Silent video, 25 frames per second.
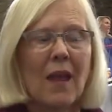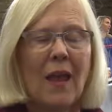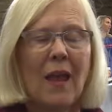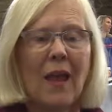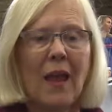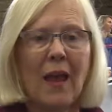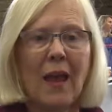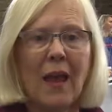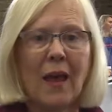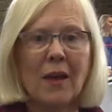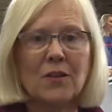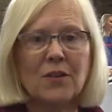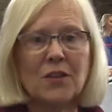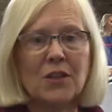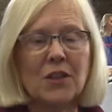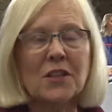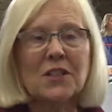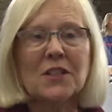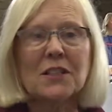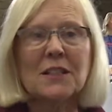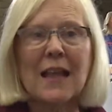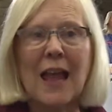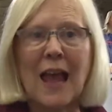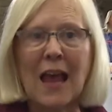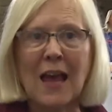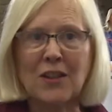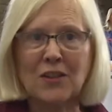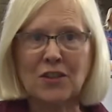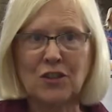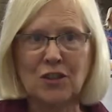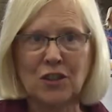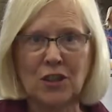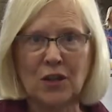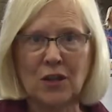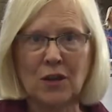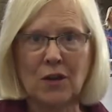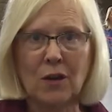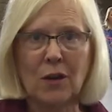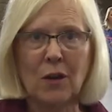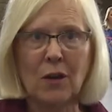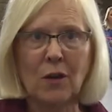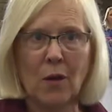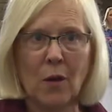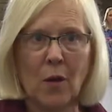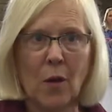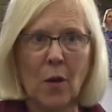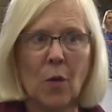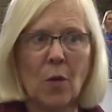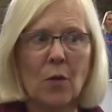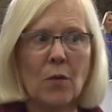And just last year
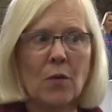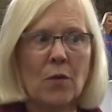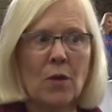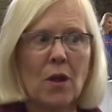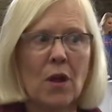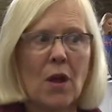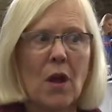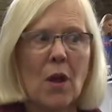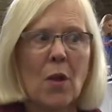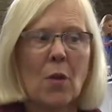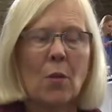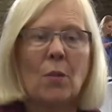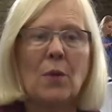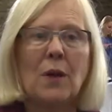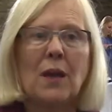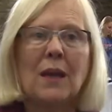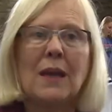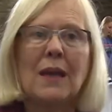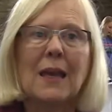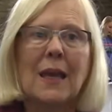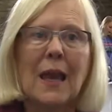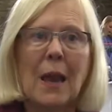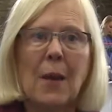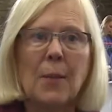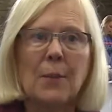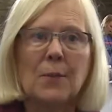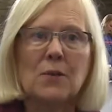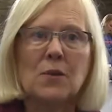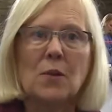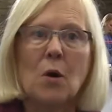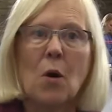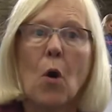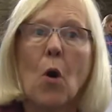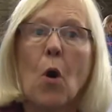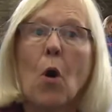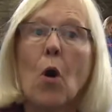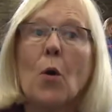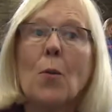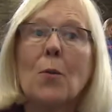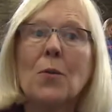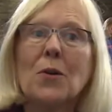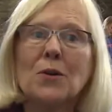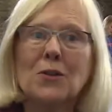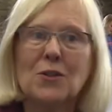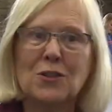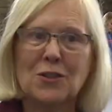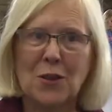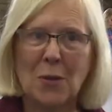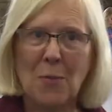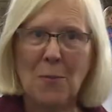alone, we kept
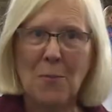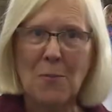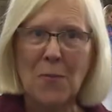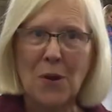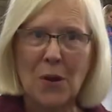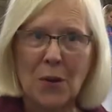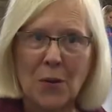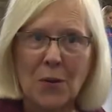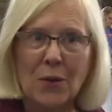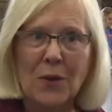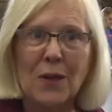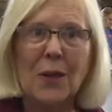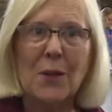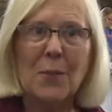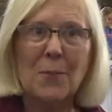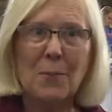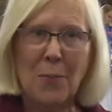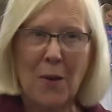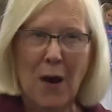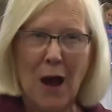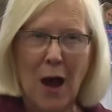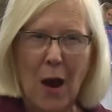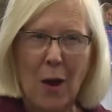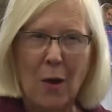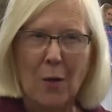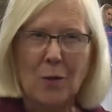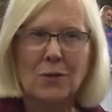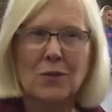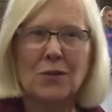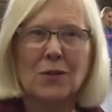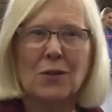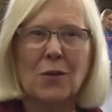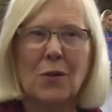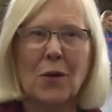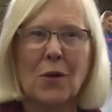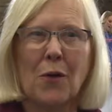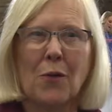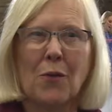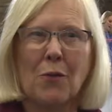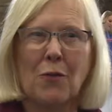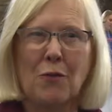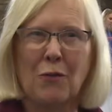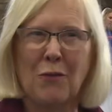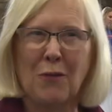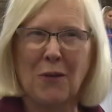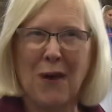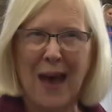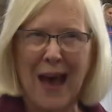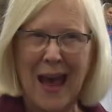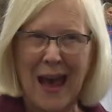almost 1 million pounds of
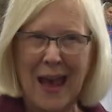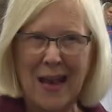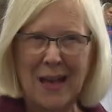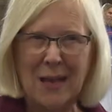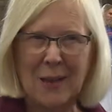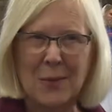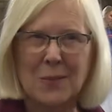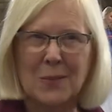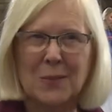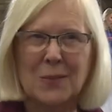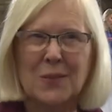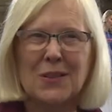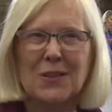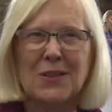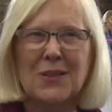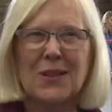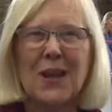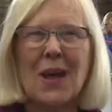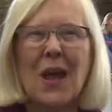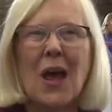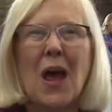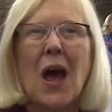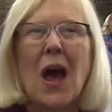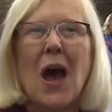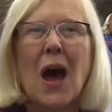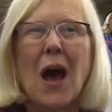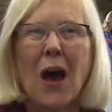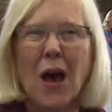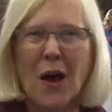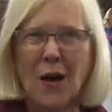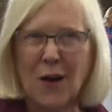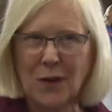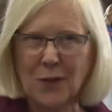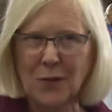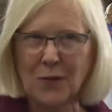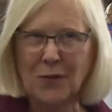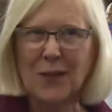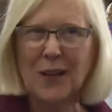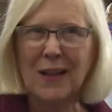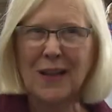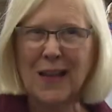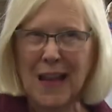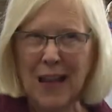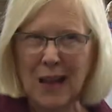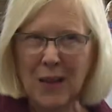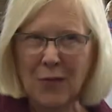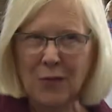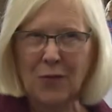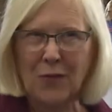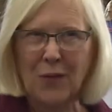items out of the
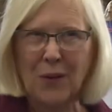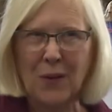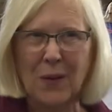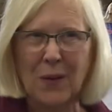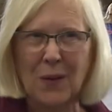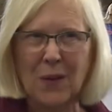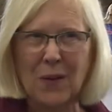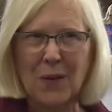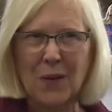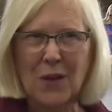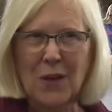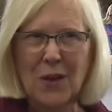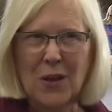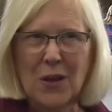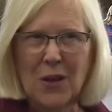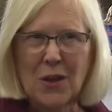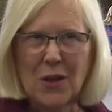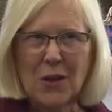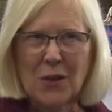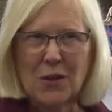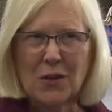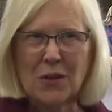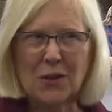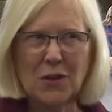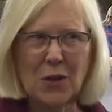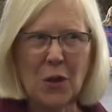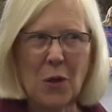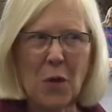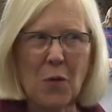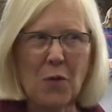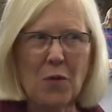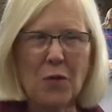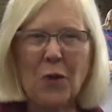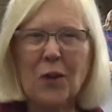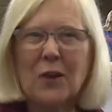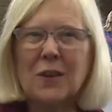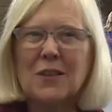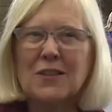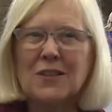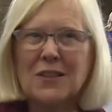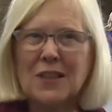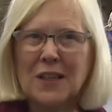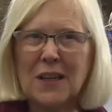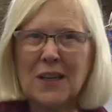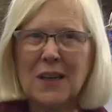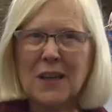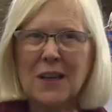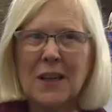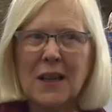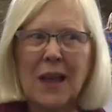landfill. So
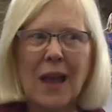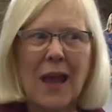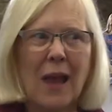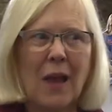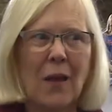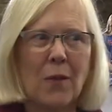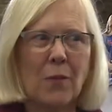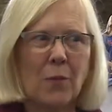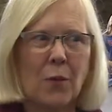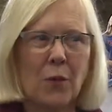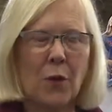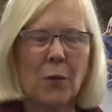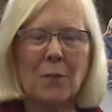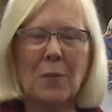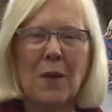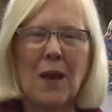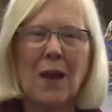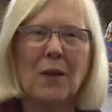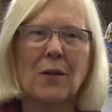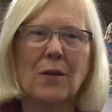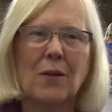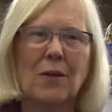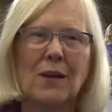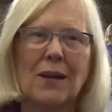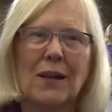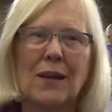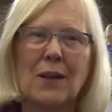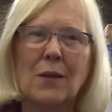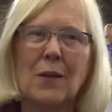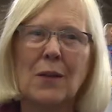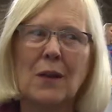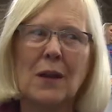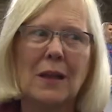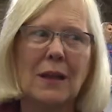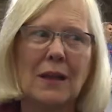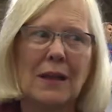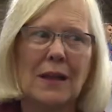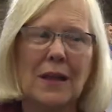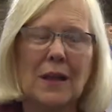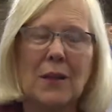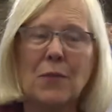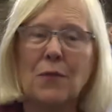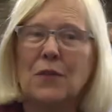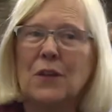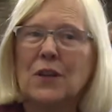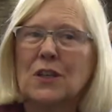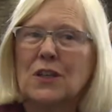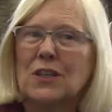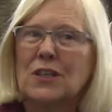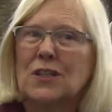volunteering at World Medical
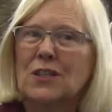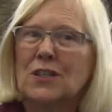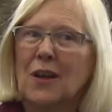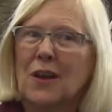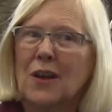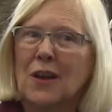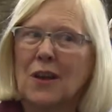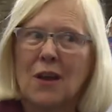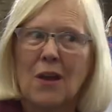Relief is,